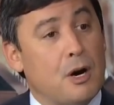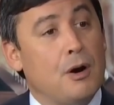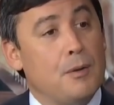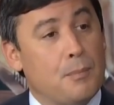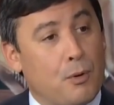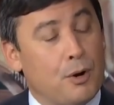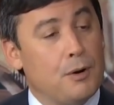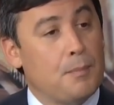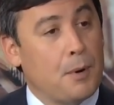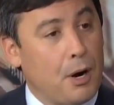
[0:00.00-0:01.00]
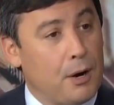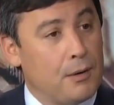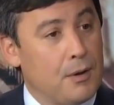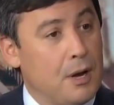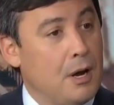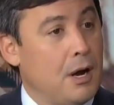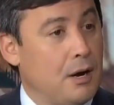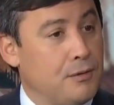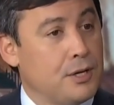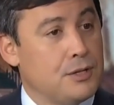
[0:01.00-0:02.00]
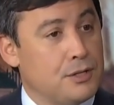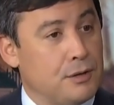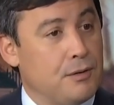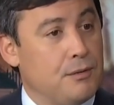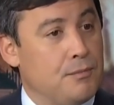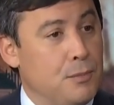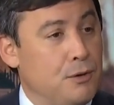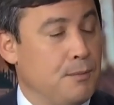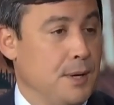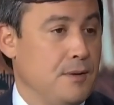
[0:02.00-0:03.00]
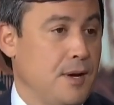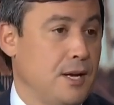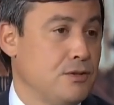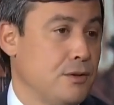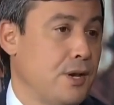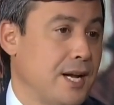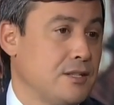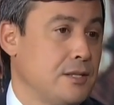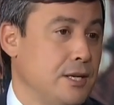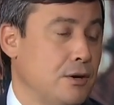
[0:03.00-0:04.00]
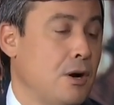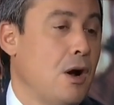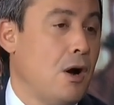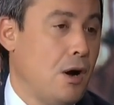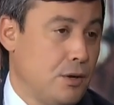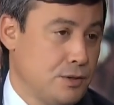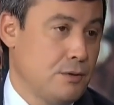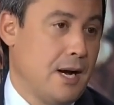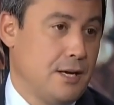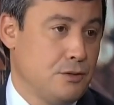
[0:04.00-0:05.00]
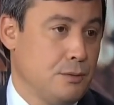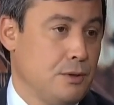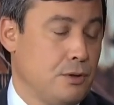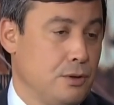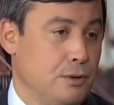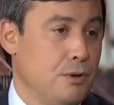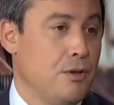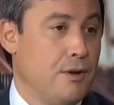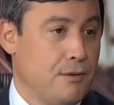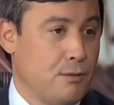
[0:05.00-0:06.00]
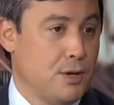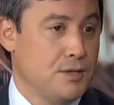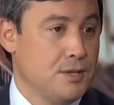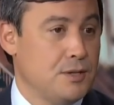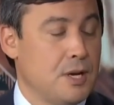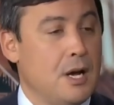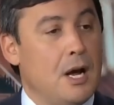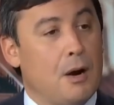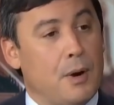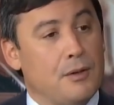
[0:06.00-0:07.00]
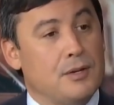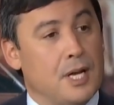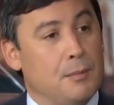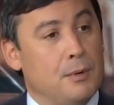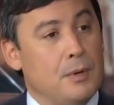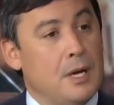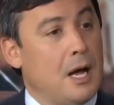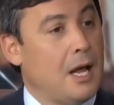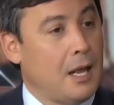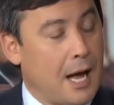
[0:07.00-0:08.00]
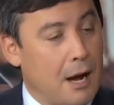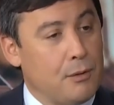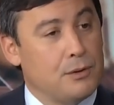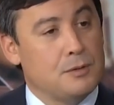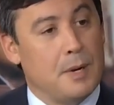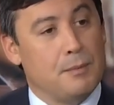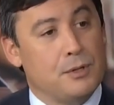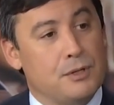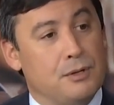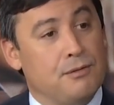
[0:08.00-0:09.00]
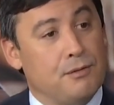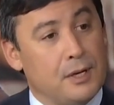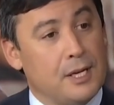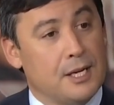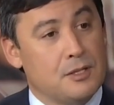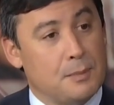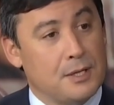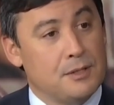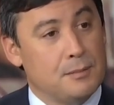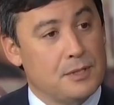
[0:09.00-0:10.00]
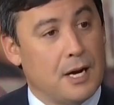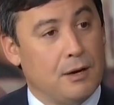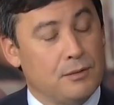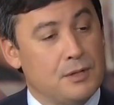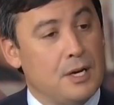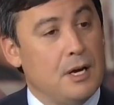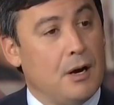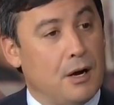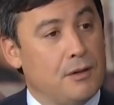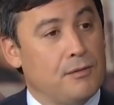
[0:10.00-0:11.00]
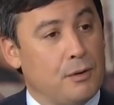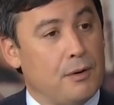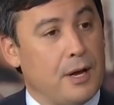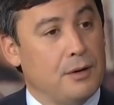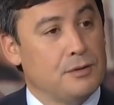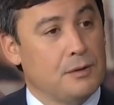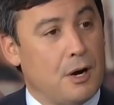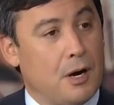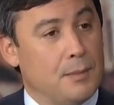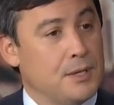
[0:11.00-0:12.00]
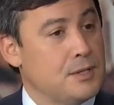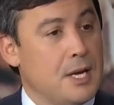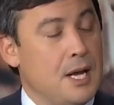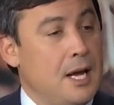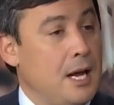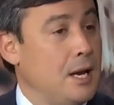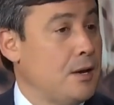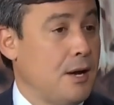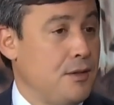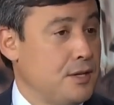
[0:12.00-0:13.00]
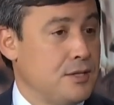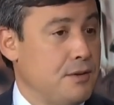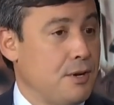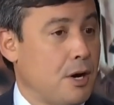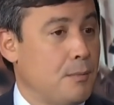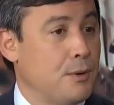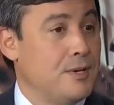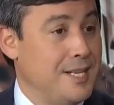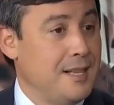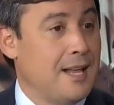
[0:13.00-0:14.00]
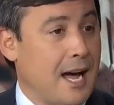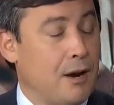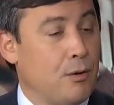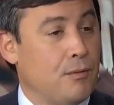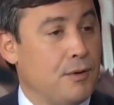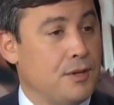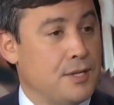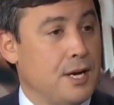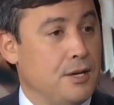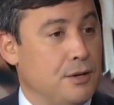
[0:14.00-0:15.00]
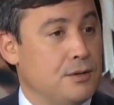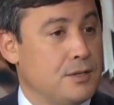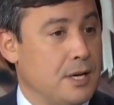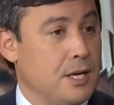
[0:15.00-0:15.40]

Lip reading: are an important part of the conservative movement. And so the next leader also has to include their voices around the table, allow those members to freely express themselves on the floor of the House of Commons. And I think Stephen Harper did that over the 10 years that